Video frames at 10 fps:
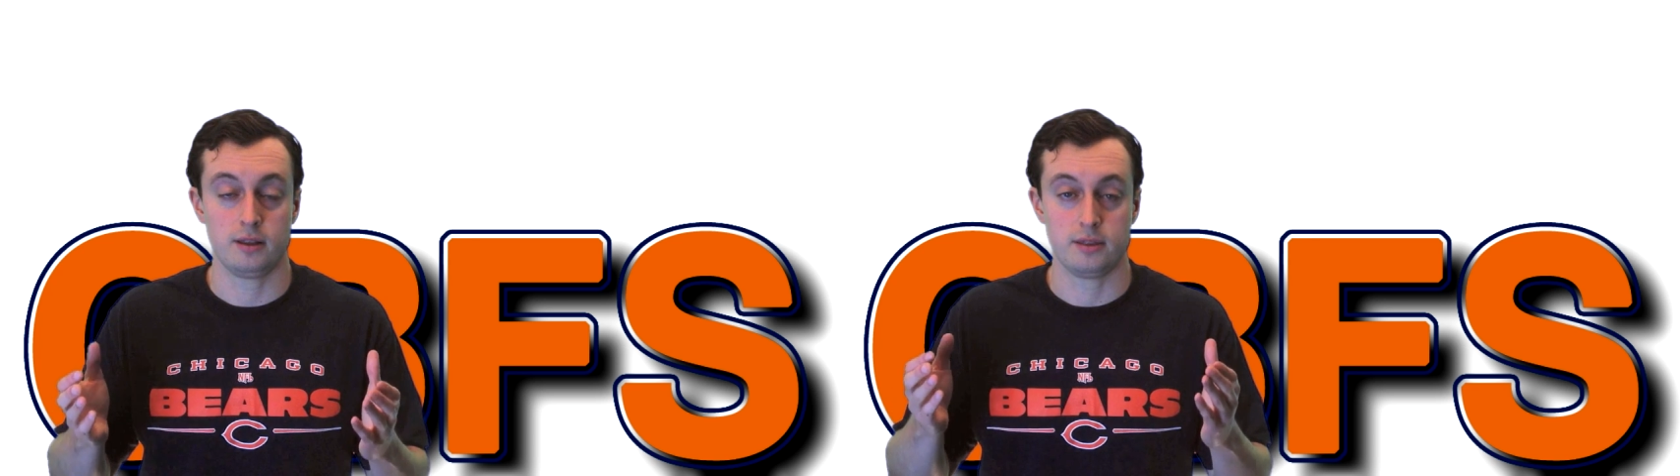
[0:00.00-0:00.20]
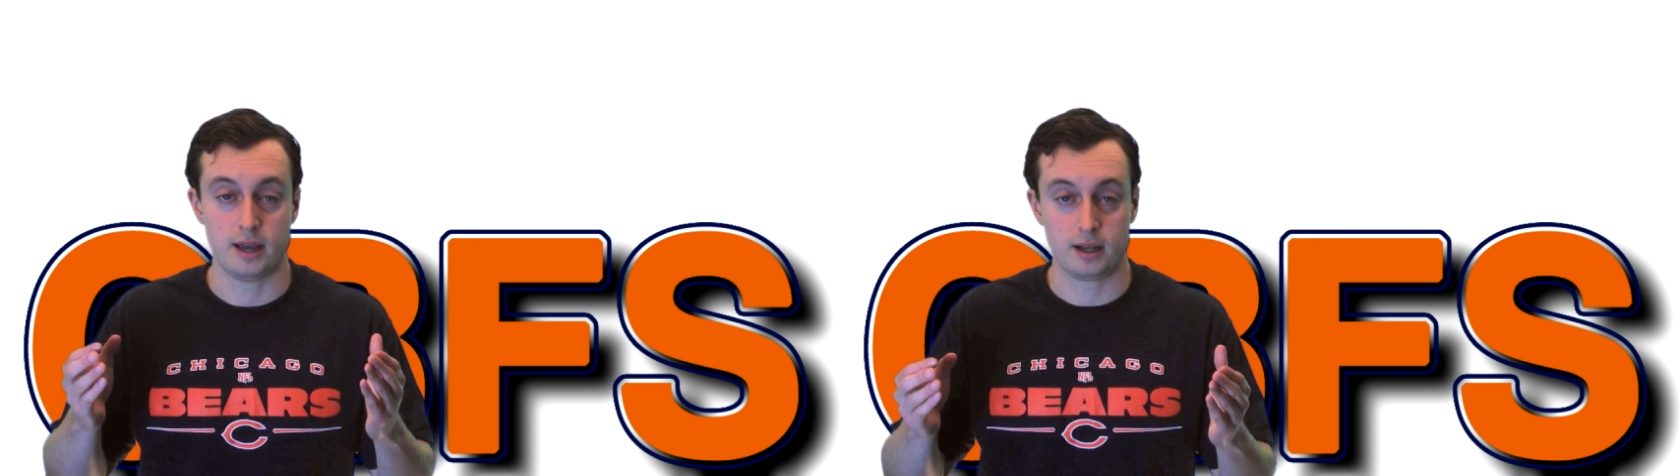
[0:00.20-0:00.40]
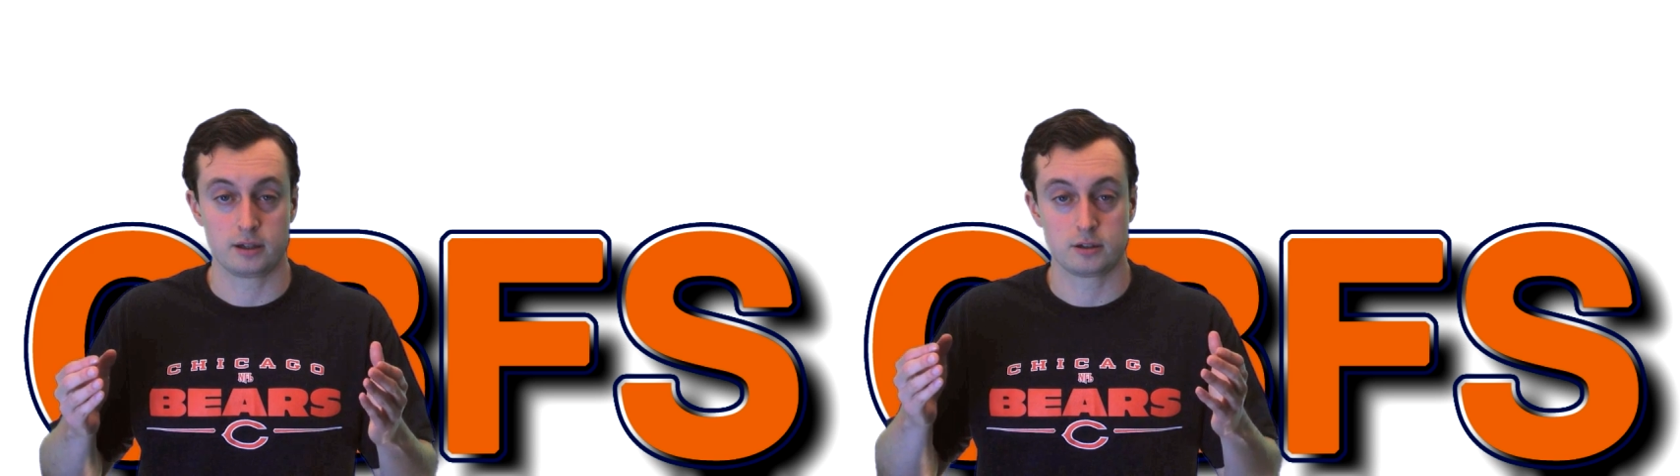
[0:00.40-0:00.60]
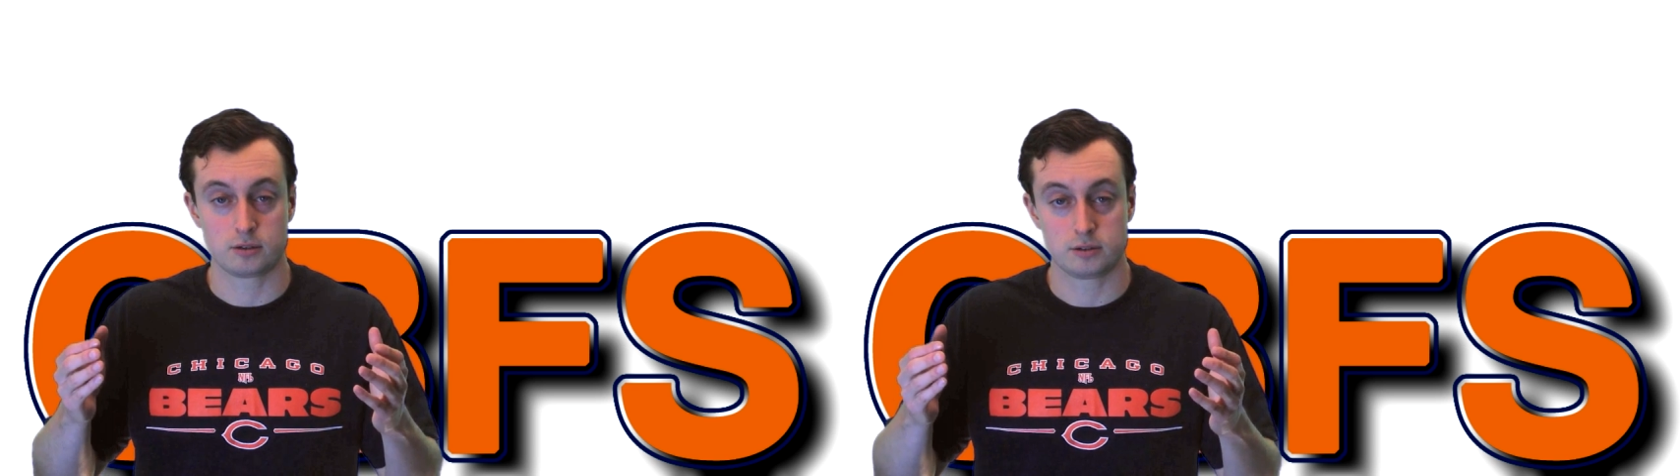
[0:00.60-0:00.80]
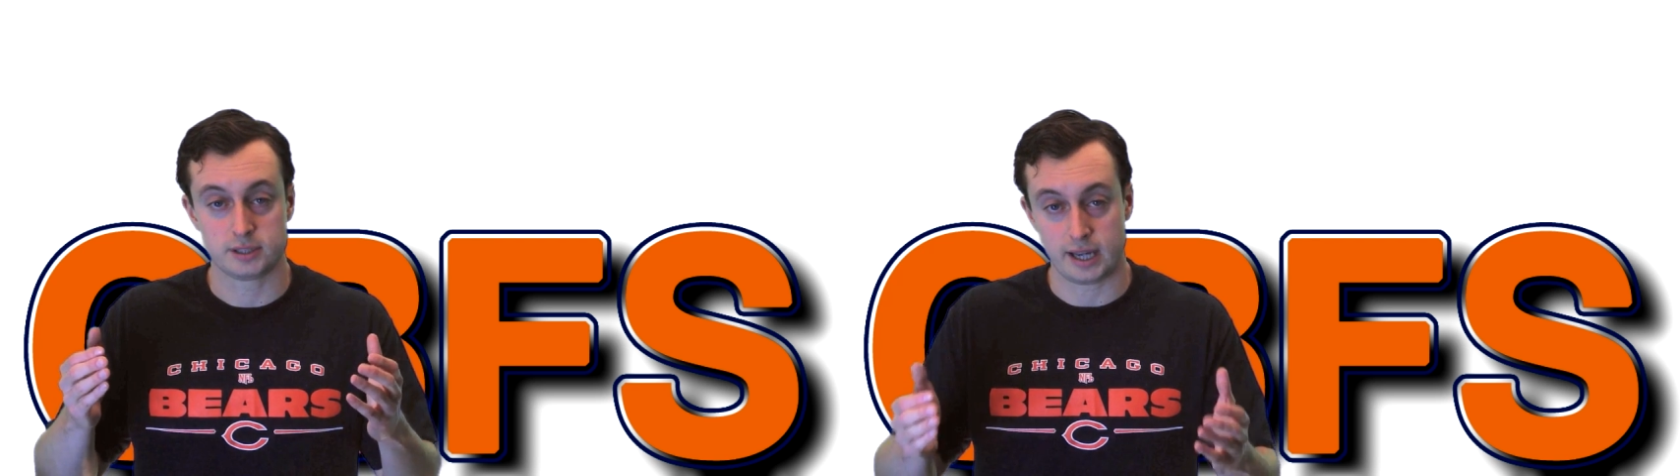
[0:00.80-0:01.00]
that
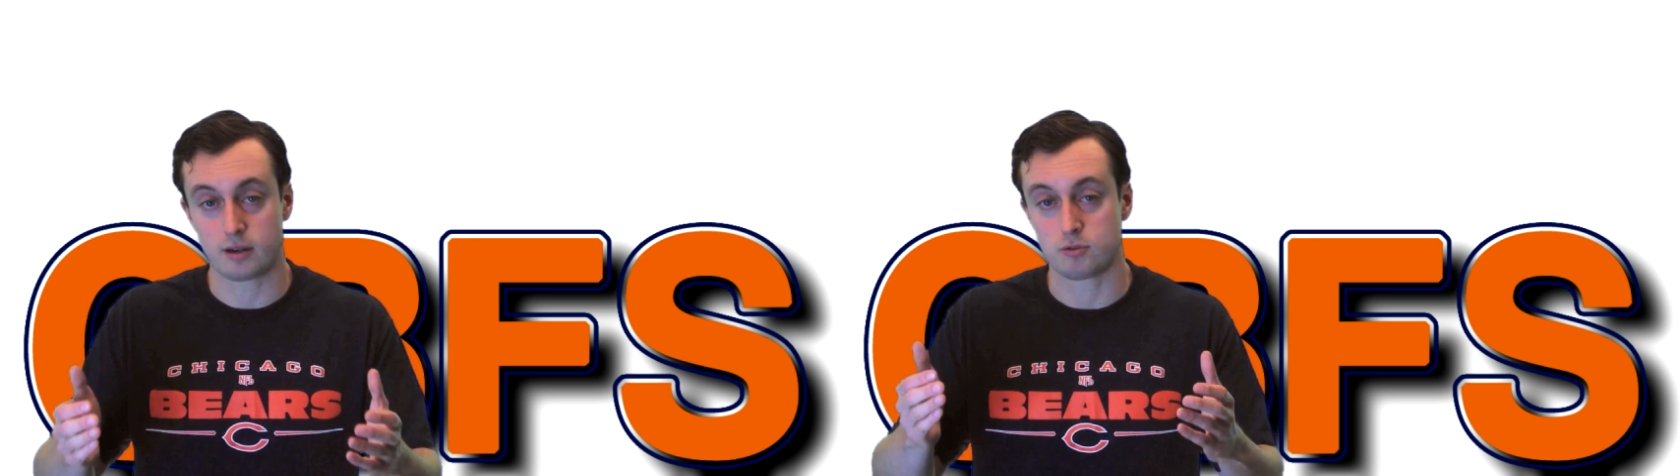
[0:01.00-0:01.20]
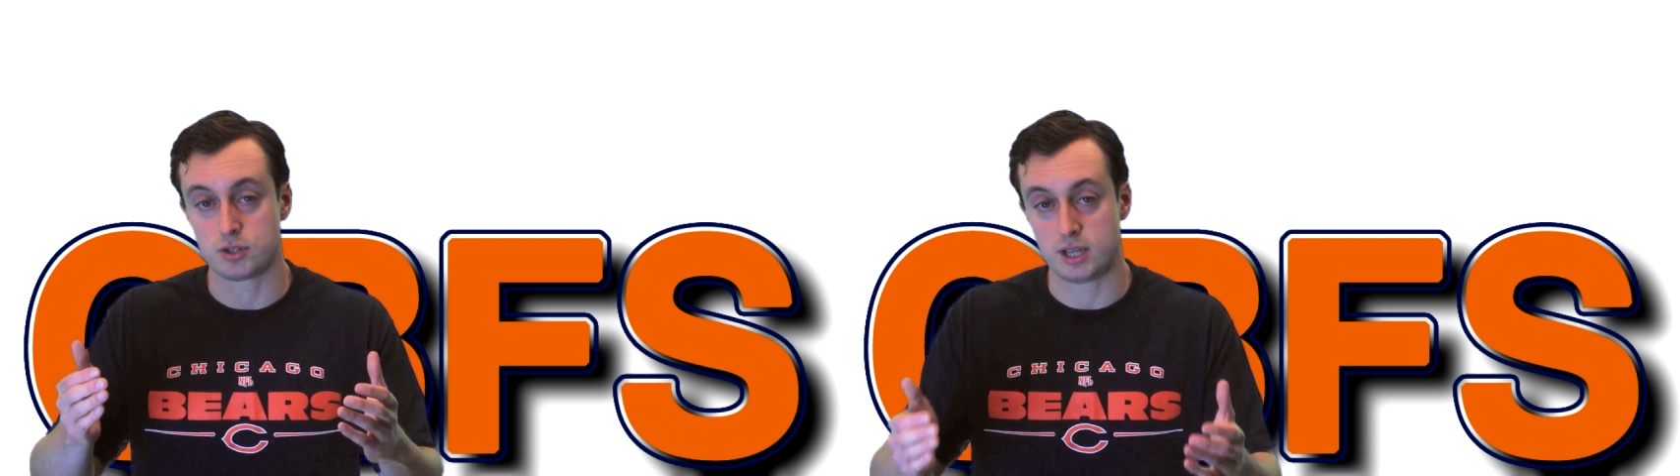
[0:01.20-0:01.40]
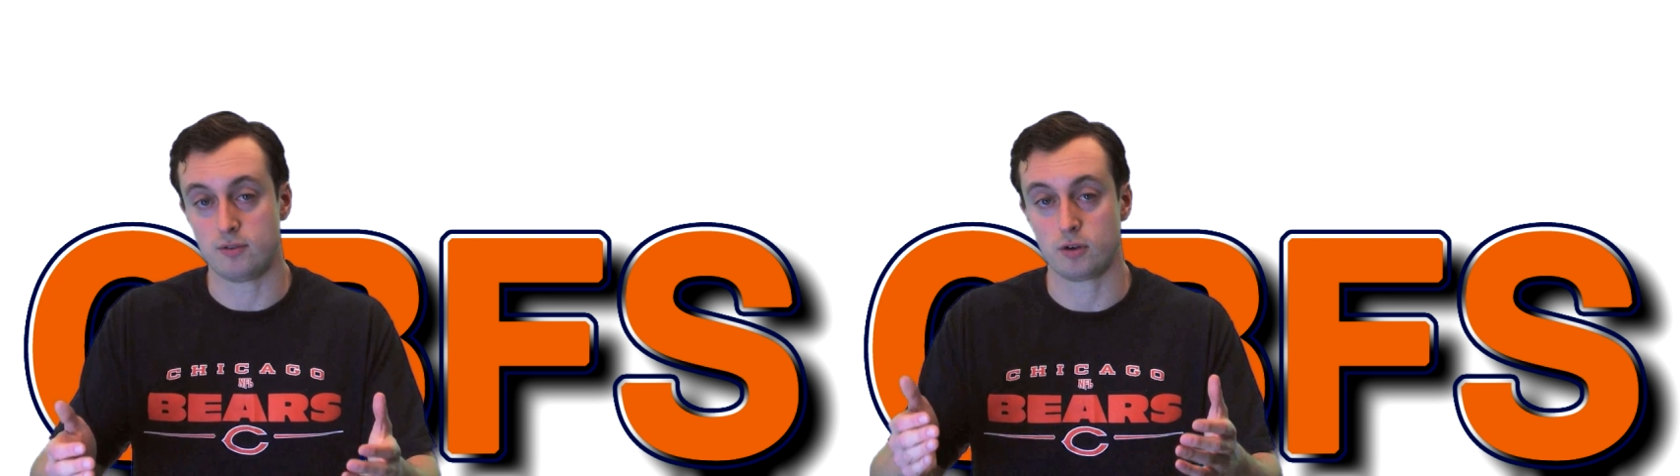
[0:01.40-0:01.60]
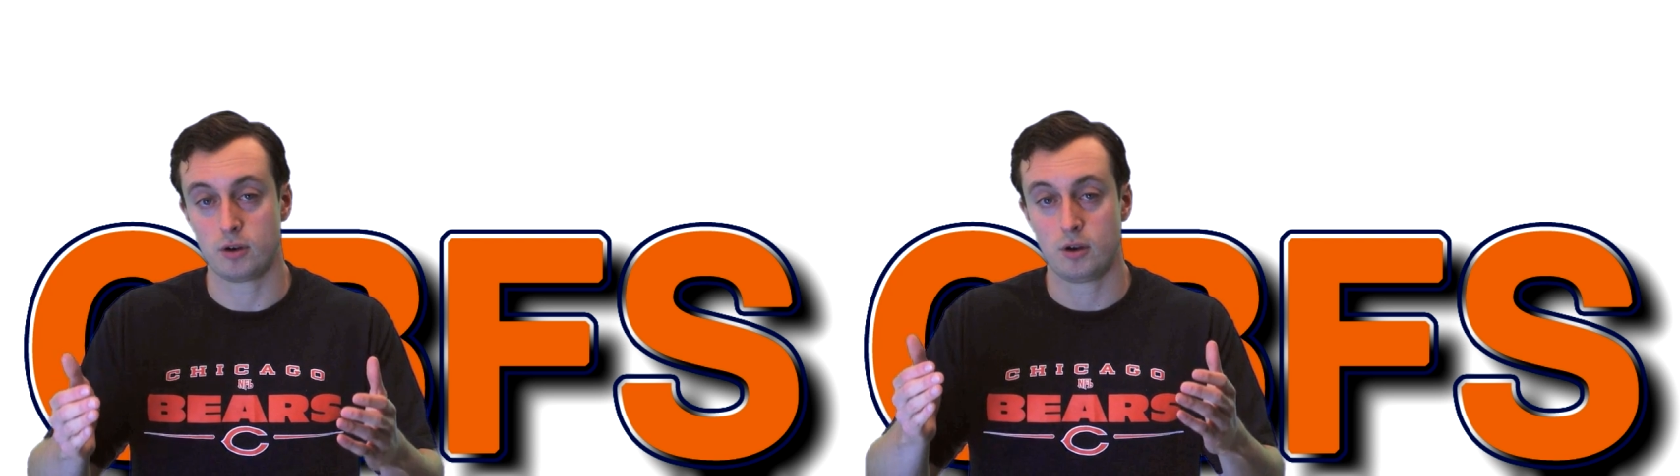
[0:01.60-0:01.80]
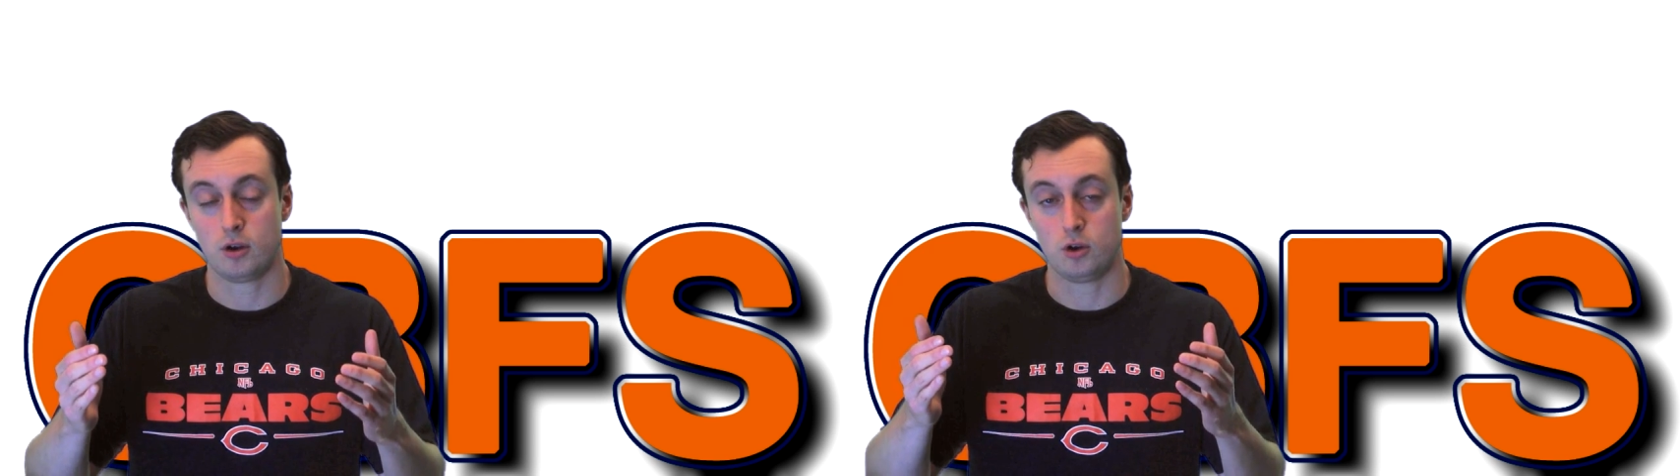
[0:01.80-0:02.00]
second receiver